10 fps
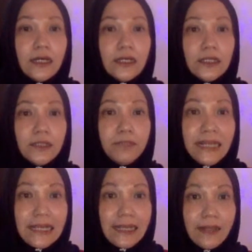uh,
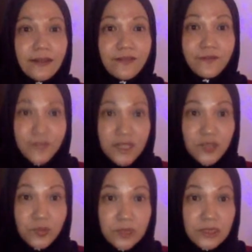being in the
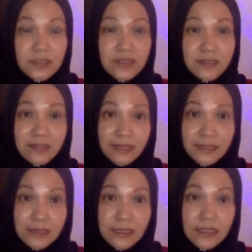first world
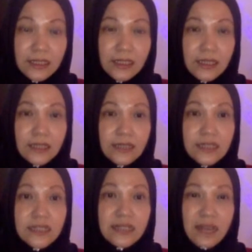society.
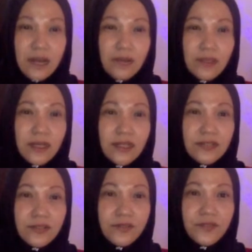This is how they
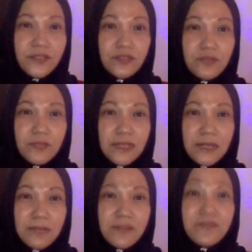are driven to
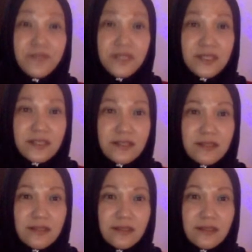become the first